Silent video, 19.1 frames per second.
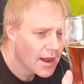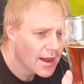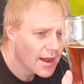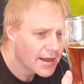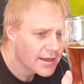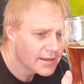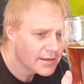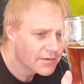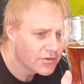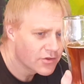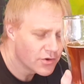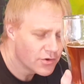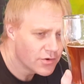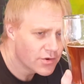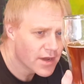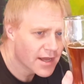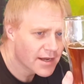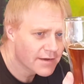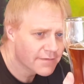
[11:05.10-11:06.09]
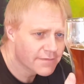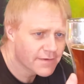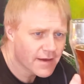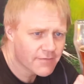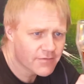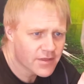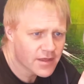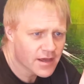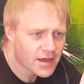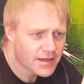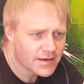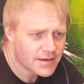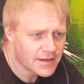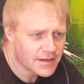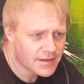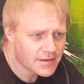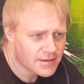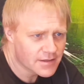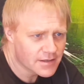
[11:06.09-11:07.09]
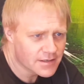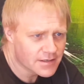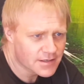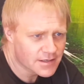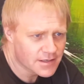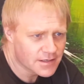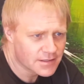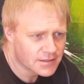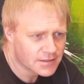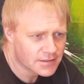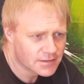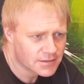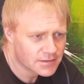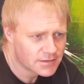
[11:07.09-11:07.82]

I do kind of have the idea that